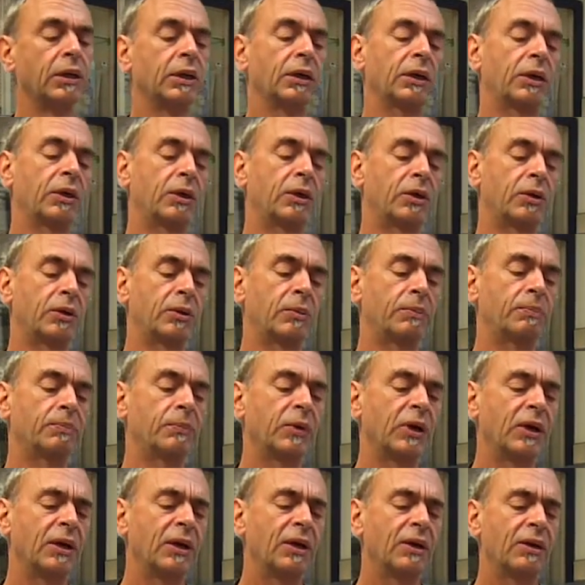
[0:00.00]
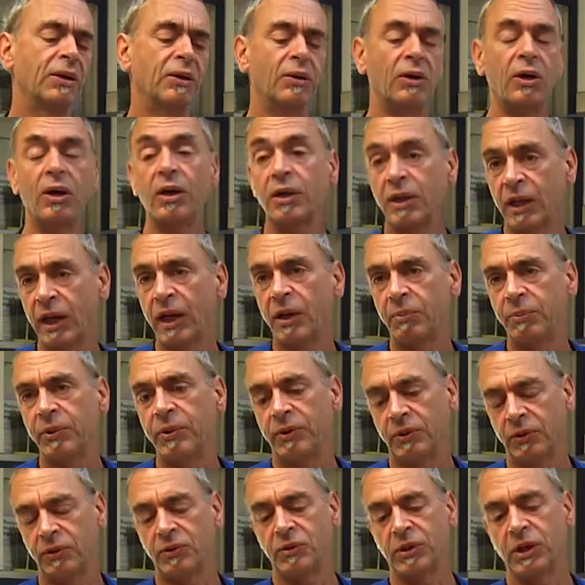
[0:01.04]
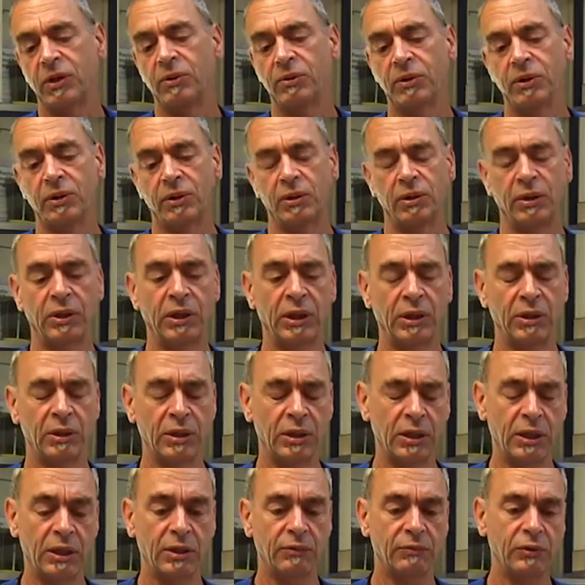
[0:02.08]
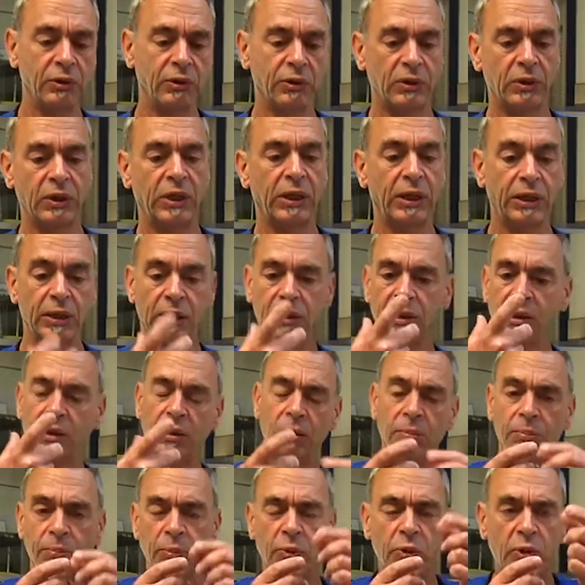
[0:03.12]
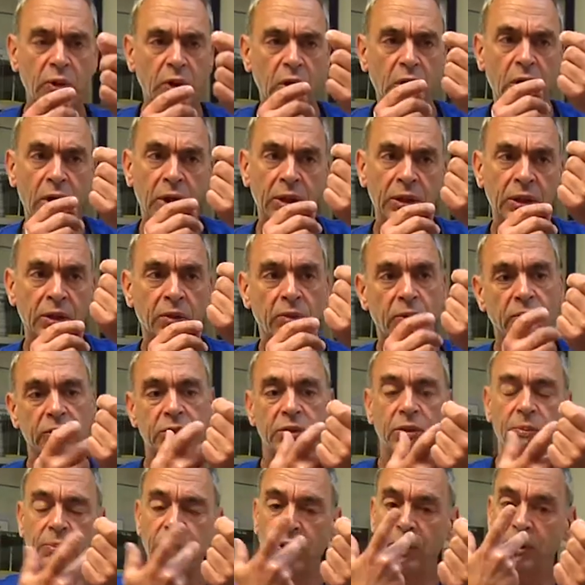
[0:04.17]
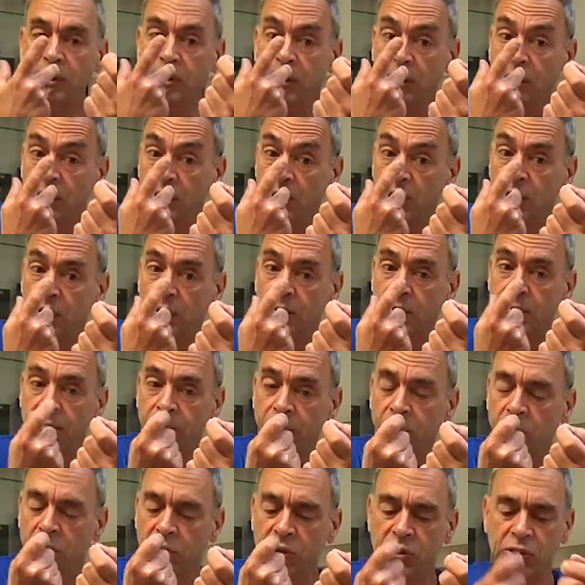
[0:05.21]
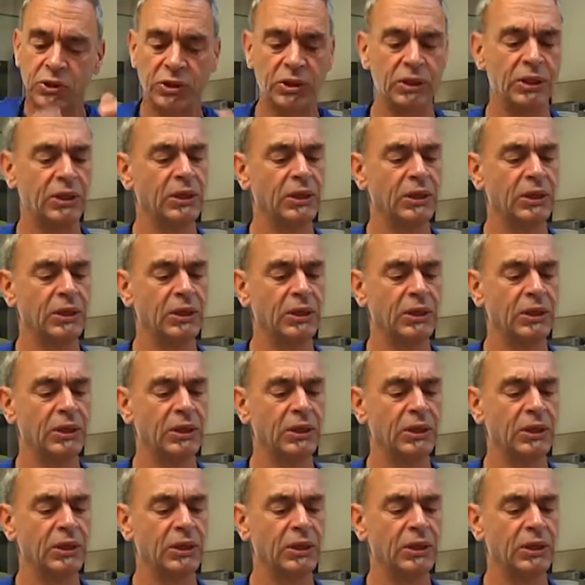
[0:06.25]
There are cat pillars out there, and they kind of look like a little prong that holds the pill and a little push.